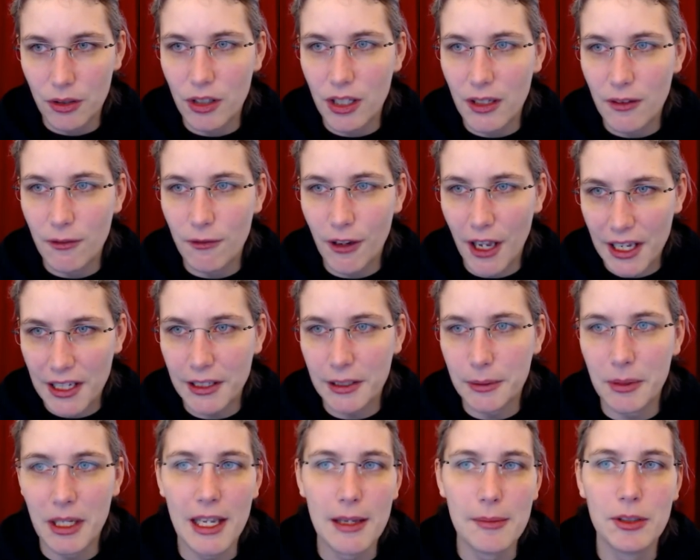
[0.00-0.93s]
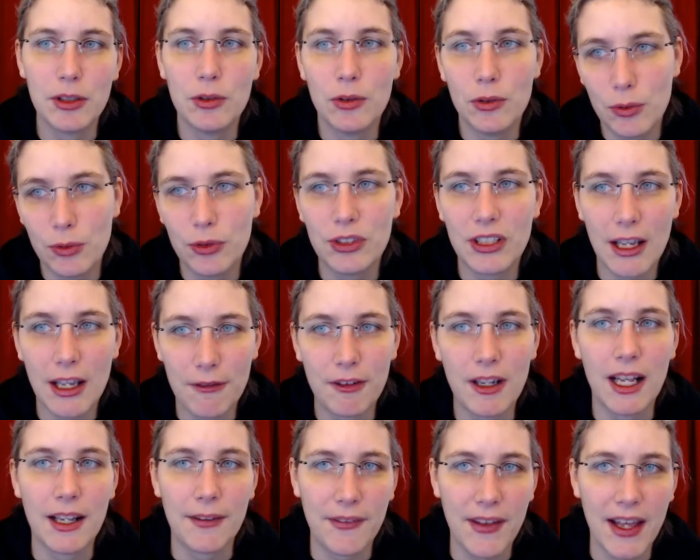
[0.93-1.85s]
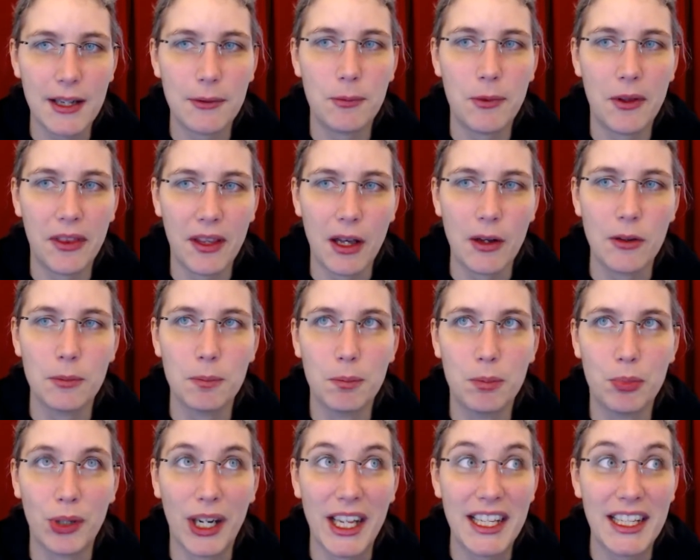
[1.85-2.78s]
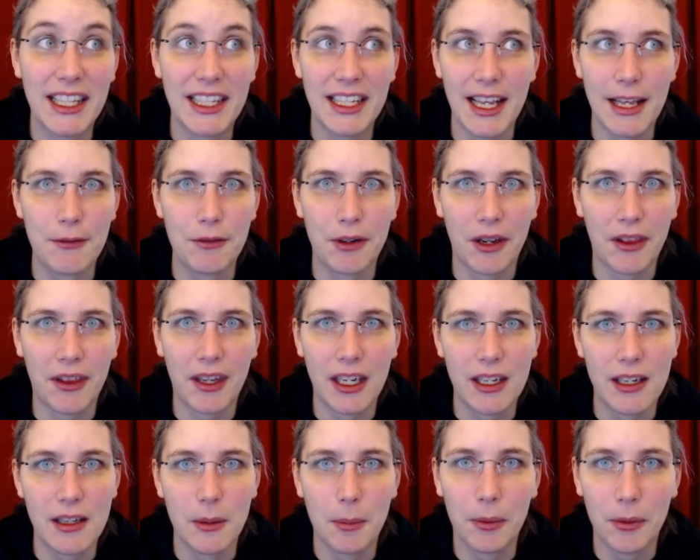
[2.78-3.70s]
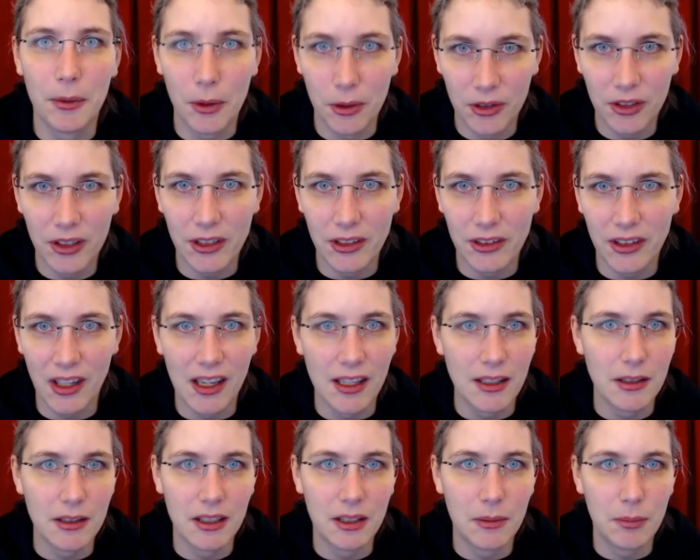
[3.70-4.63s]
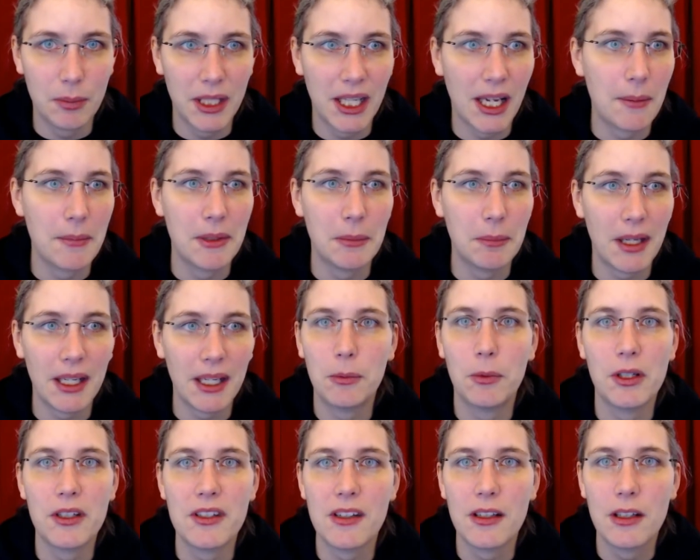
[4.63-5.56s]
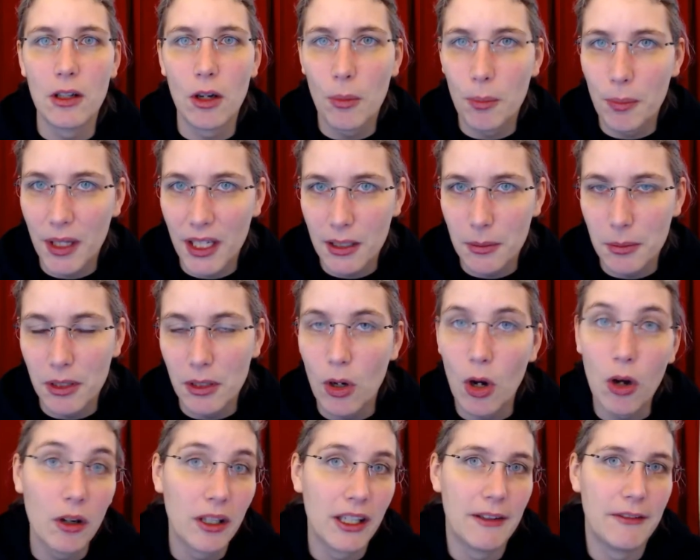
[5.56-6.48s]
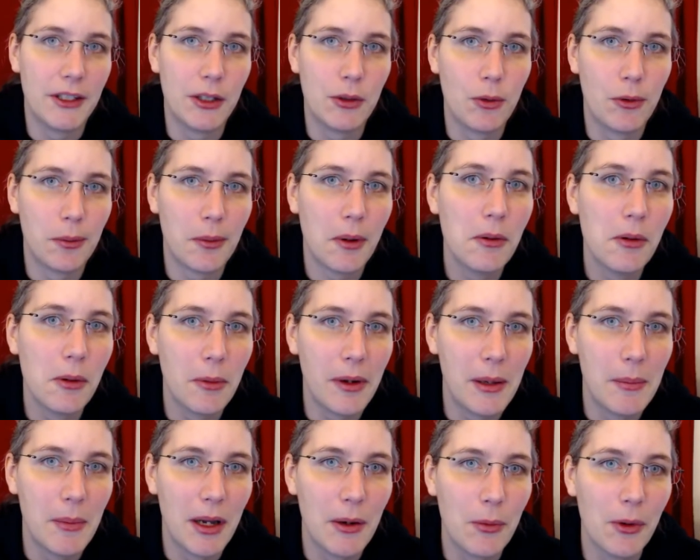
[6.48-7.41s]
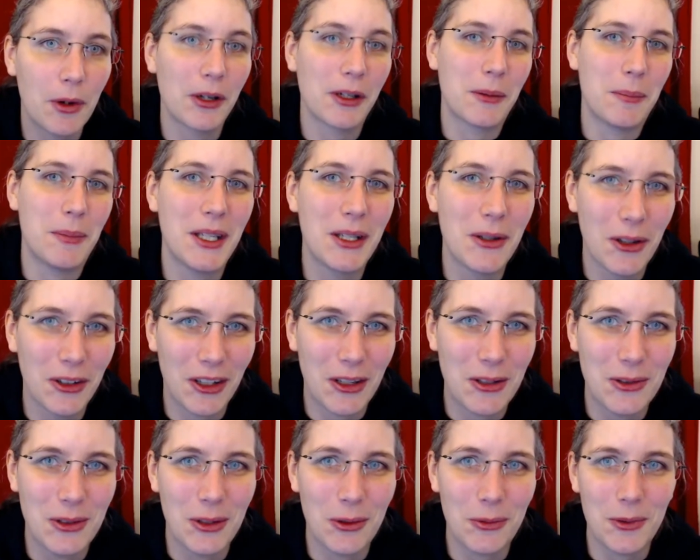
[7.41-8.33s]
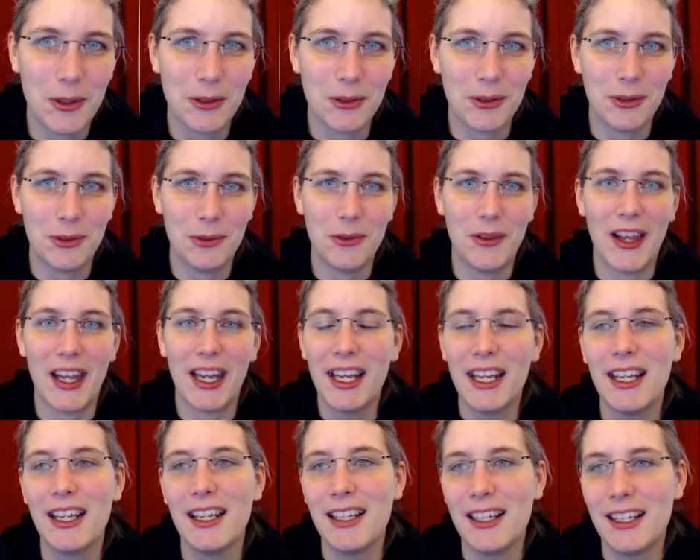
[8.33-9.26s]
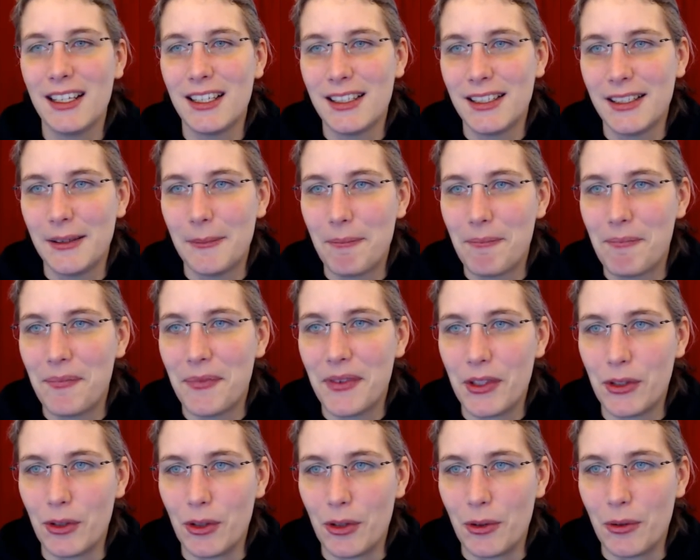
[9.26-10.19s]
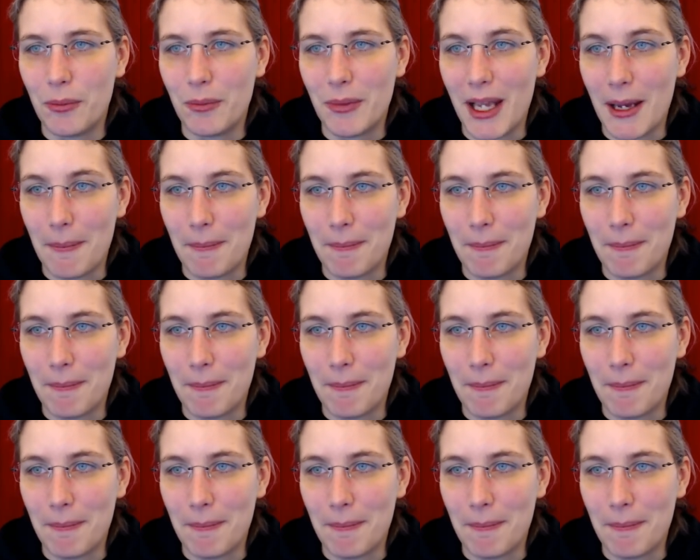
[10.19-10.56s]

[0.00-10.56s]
finally be able to do stuff like that without breaking everything in the process and becoming backwards incompatible or having to throw away my work because I do not want to do that. So yeah,